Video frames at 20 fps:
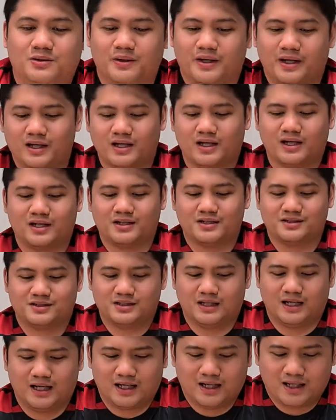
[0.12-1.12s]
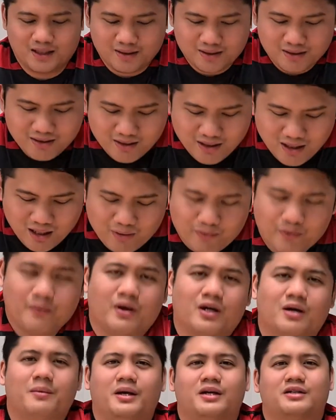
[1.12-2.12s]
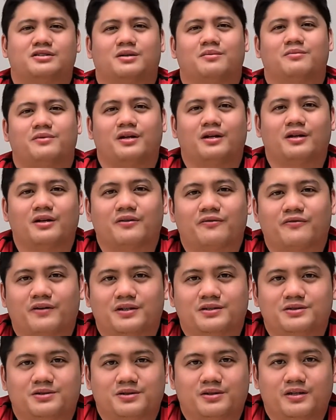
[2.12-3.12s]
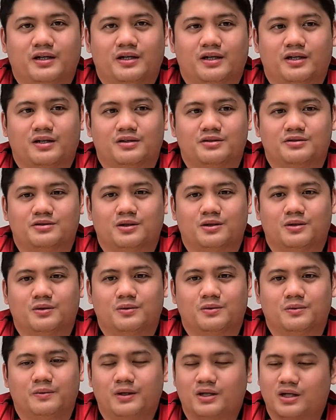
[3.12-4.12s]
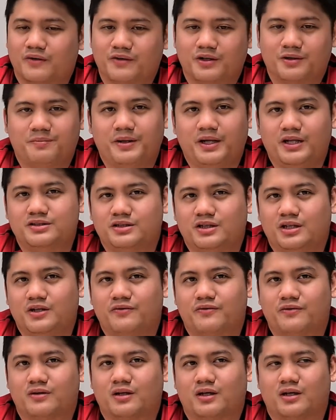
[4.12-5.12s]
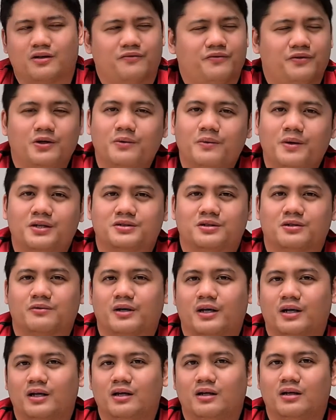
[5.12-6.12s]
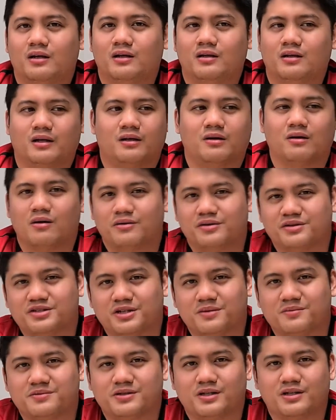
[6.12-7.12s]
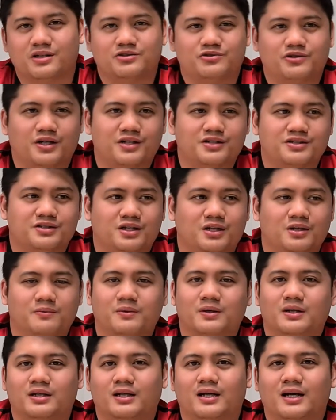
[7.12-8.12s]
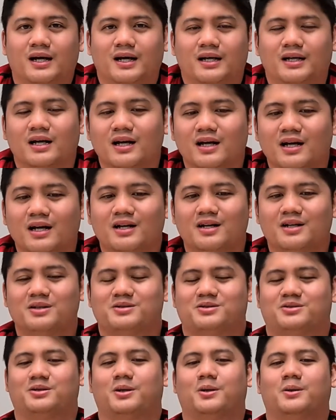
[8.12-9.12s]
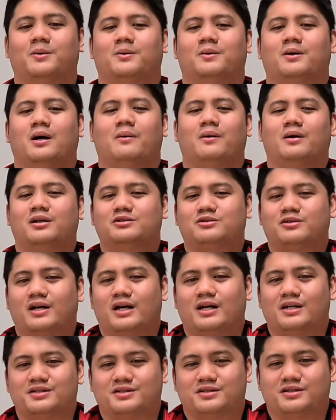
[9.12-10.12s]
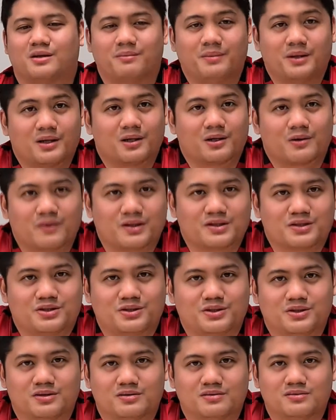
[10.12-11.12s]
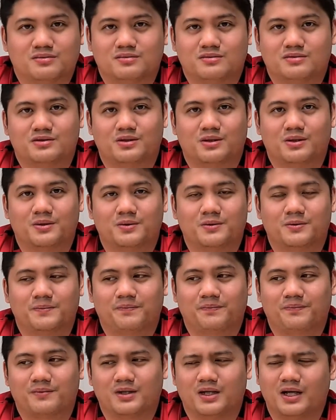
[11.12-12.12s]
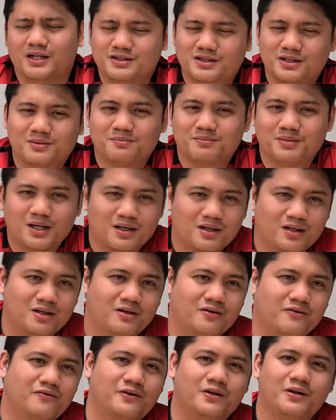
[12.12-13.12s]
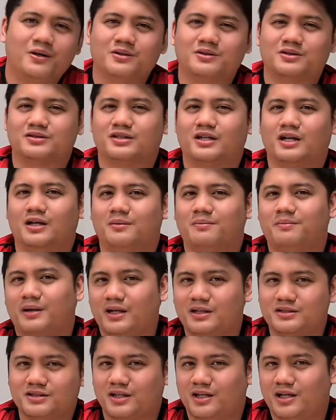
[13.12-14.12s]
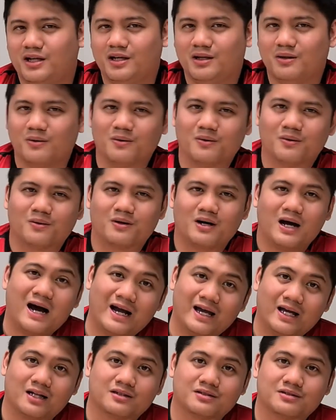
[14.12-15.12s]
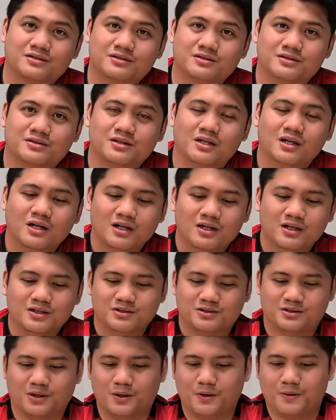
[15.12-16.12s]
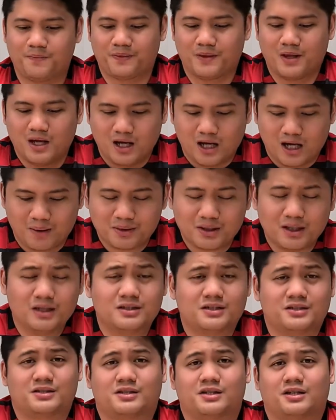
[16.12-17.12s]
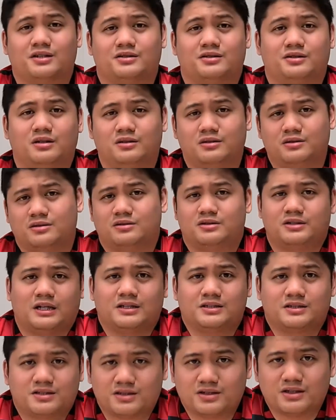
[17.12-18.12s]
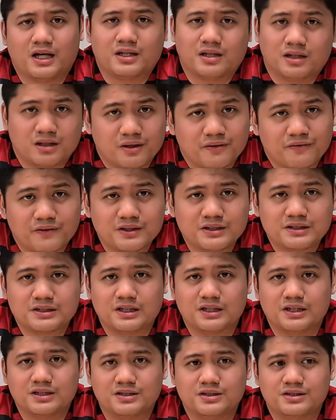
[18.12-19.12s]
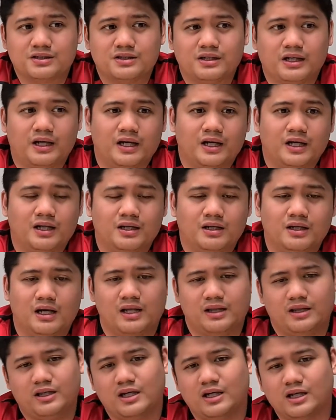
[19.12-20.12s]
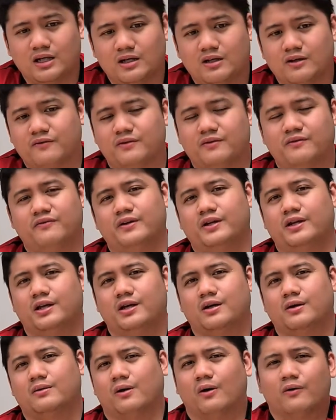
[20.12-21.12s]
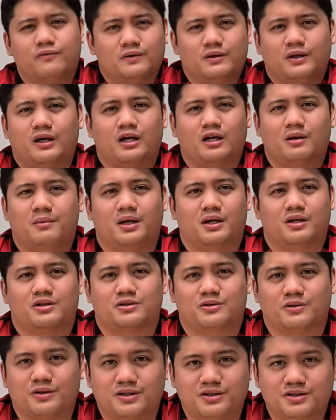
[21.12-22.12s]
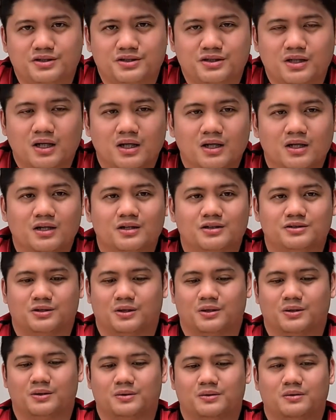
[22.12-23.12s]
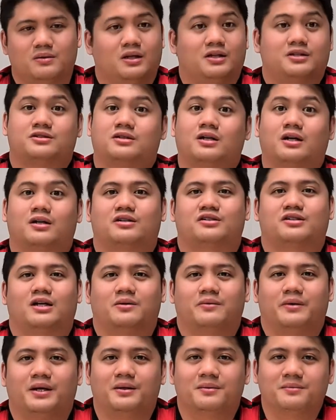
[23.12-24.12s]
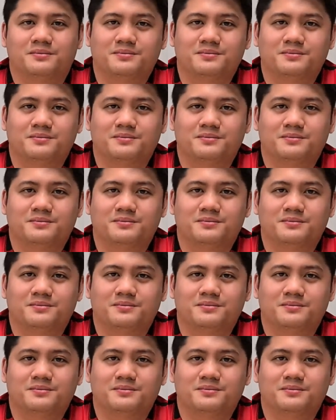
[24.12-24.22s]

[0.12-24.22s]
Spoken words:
hey guys, we want to make something different today. So we covered PTE for like a few weeks already, like all the tips and the tricks and whatnot. So I wanted to ask a bigger question. So is it better for you to take PTE or IELTS? So I'm going to discuss the tests and the differences, and at the end of the video, hopefully you can make a choice. So let's start, shall we?